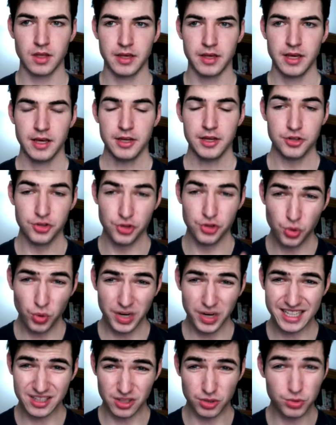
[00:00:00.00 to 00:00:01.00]
Do you want
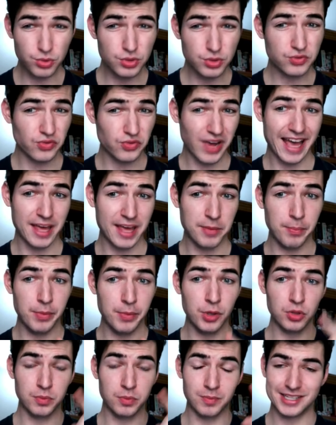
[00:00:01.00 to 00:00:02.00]
to lose fat and
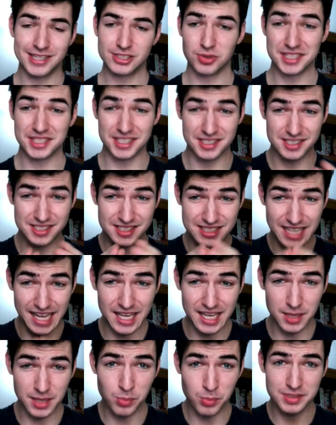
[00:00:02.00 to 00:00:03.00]
build muscle at the
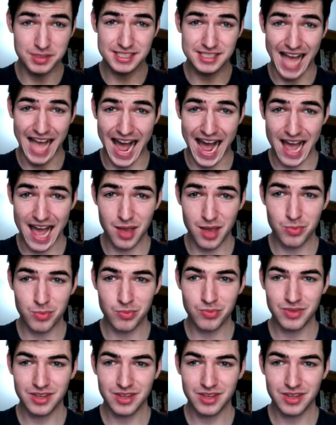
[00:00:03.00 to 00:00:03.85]
same time?